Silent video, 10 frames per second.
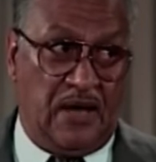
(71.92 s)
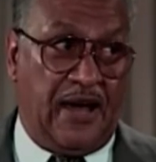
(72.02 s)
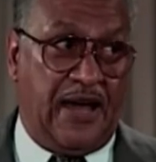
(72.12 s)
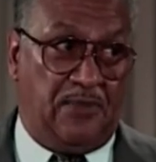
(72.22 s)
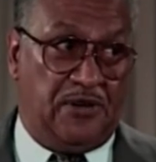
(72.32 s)

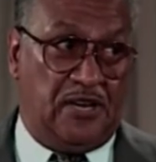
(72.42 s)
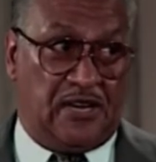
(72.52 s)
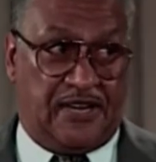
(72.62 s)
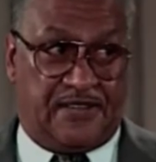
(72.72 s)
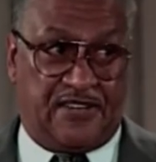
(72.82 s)
Now, I happen to
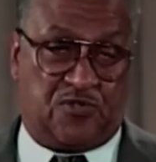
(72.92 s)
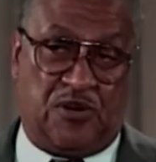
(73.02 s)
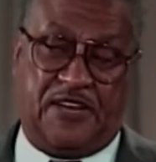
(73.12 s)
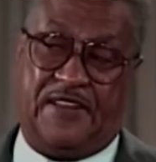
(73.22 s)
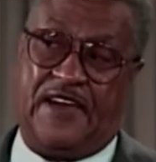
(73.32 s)
look at
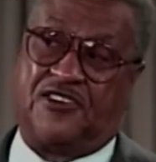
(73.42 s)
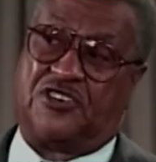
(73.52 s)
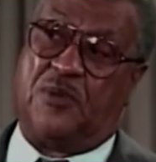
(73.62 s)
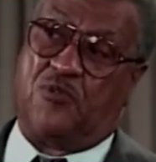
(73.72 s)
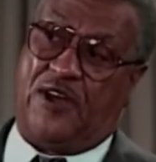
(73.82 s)
this one, and
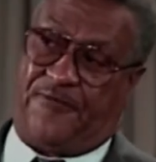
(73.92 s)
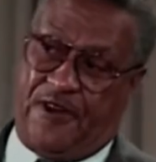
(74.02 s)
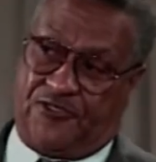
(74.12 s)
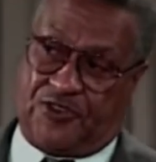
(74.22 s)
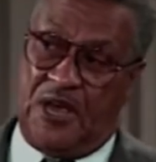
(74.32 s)
there's some
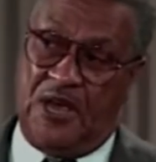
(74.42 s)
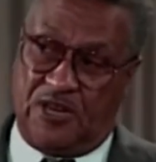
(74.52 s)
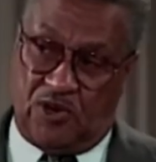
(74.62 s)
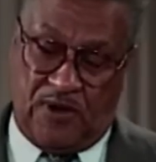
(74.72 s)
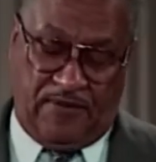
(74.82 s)
reference
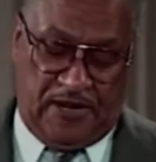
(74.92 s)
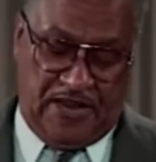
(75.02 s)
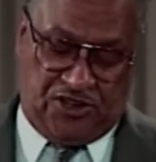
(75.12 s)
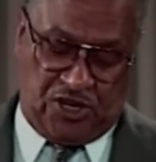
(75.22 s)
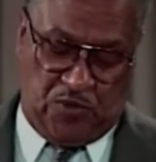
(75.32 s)
to
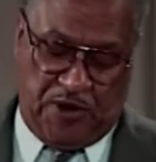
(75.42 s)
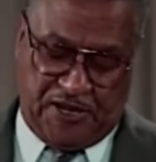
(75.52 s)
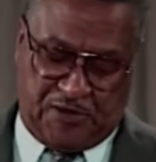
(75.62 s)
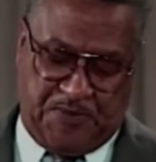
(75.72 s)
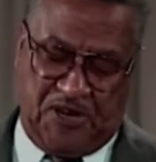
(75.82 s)
Revelation
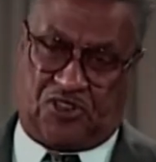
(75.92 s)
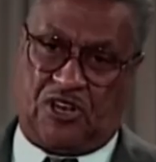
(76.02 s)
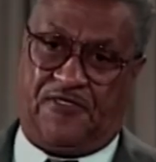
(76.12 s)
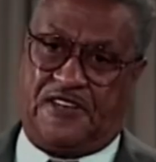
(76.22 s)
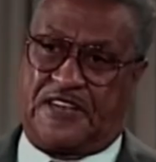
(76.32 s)
where it
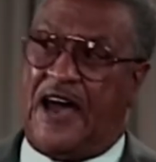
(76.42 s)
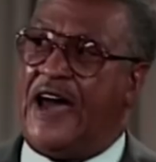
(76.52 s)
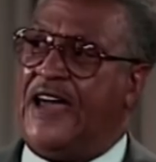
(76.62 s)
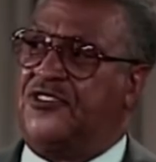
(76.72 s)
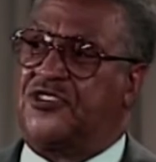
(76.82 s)
speaks of his
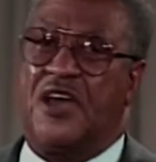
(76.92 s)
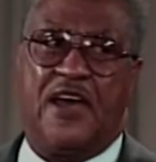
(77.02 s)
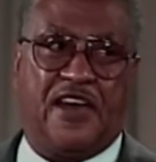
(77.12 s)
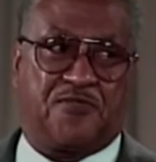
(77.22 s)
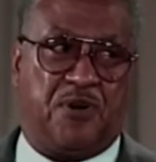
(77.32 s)
eyes
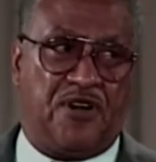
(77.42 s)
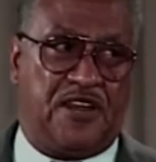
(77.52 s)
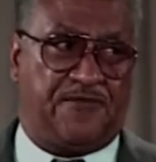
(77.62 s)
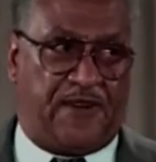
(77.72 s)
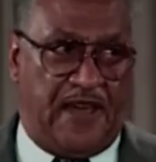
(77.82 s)
as
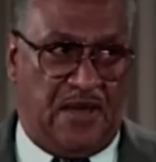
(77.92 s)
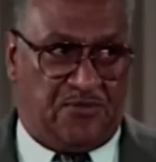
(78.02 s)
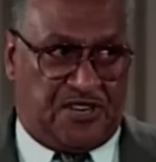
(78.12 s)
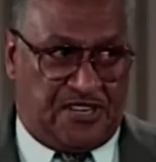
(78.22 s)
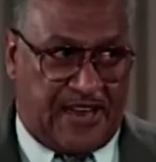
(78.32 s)
burning
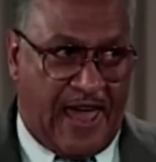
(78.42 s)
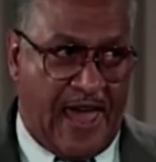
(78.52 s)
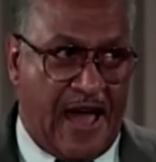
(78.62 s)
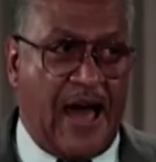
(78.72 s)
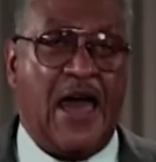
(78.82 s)
flames, his
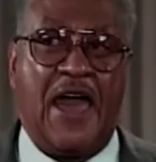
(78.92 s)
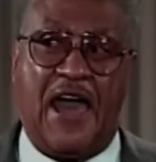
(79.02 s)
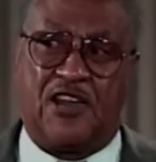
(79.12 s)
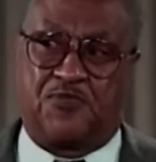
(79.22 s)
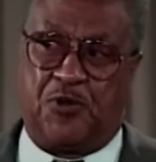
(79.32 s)
hair
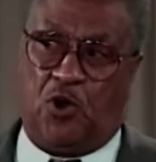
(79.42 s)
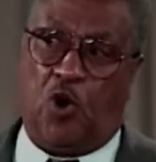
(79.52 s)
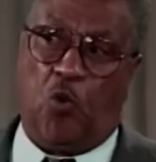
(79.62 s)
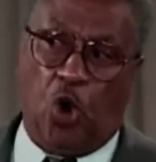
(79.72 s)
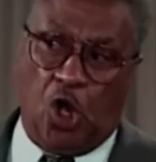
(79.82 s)
as
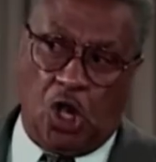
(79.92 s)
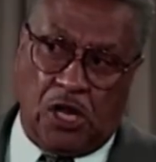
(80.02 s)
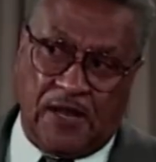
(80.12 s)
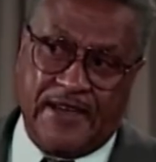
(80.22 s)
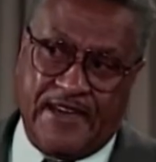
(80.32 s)
pure
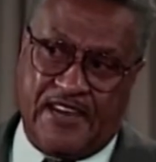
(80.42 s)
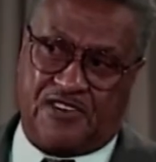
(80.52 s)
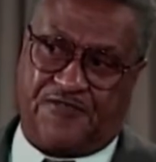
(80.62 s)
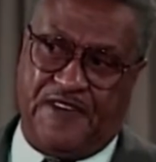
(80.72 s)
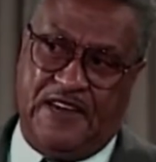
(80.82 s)
wool,
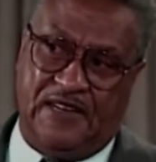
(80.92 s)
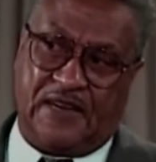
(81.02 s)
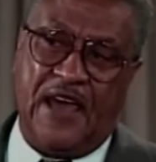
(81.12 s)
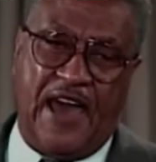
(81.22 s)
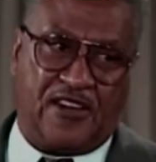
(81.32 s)
his
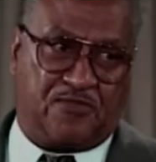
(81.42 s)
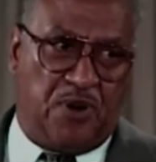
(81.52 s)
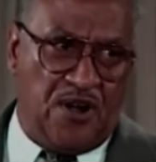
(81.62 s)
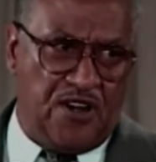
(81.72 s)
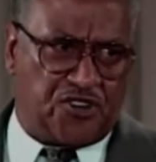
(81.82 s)
feet as
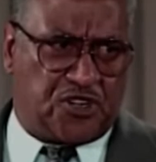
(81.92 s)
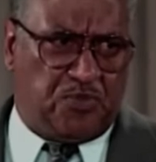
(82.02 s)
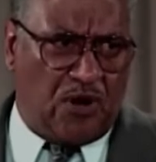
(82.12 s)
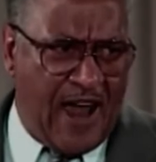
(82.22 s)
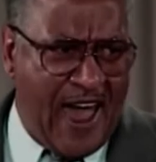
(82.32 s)

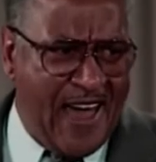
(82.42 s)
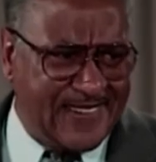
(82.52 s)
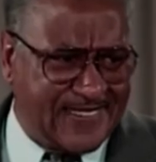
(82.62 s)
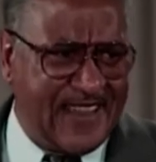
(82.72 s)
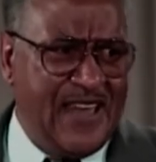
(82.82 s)
burnished
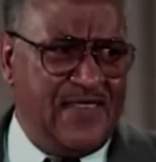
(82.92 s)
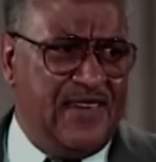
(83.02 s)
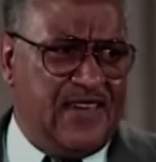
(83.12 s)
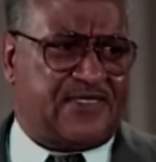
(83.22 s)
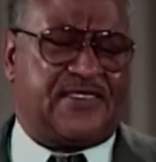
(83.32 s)
brass.
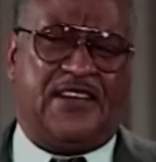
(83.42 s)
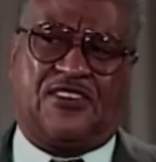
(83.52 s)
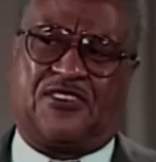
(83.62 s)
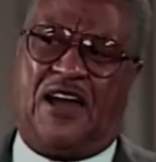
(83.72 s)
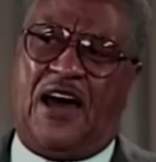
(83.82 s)
This
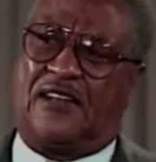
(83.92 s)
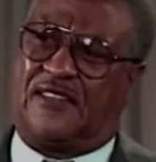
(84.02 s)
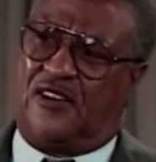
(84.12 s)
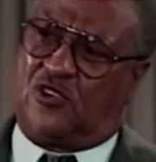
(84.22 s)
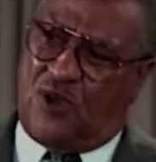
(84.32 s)
is
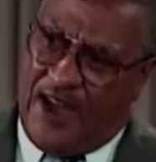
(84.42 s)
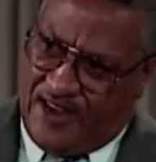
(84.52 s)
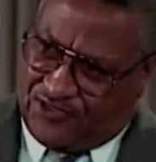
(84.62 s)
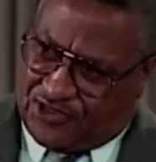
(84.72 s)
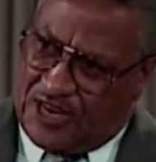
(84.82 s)
not the
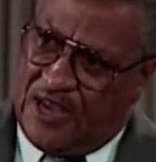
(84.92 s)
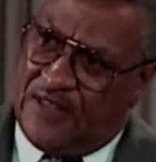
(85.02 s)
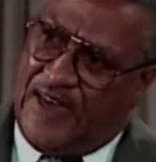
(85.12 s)
Christ